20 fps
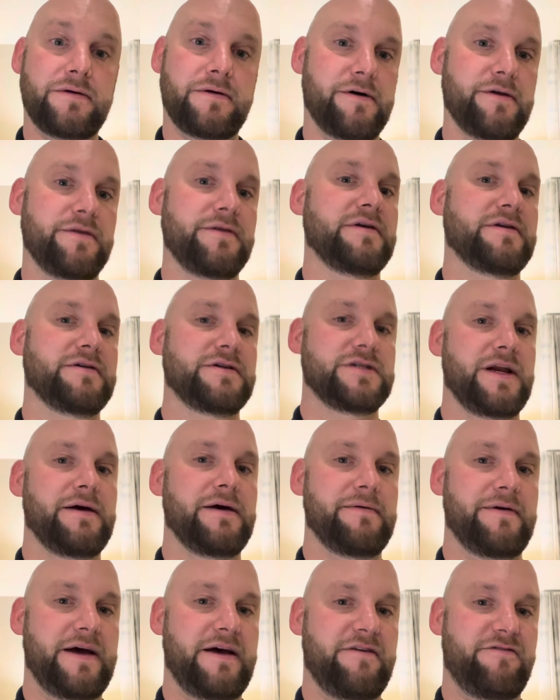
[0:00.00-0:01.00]
on the engine
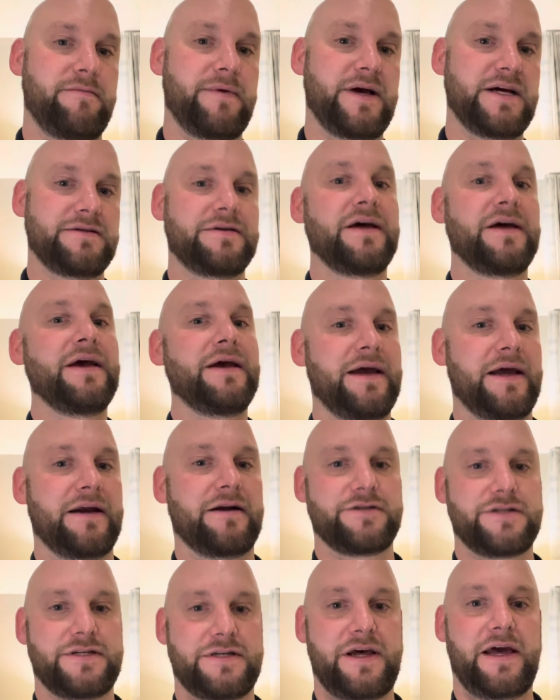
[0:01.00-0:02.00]
FMS, and
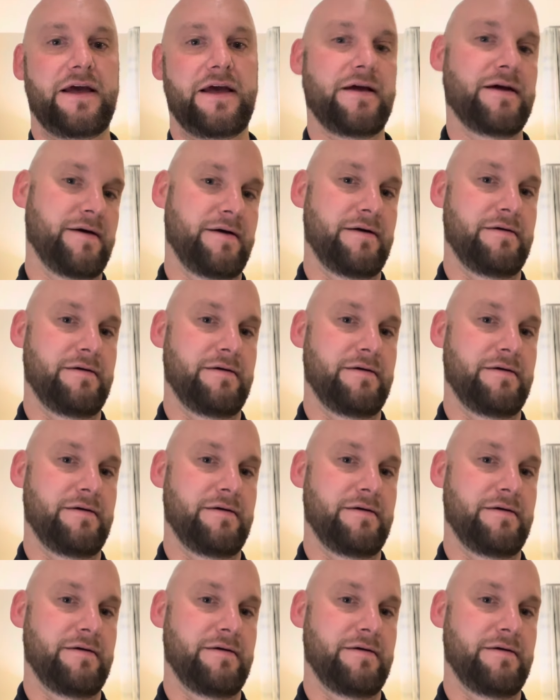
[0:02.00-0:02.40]
I'll say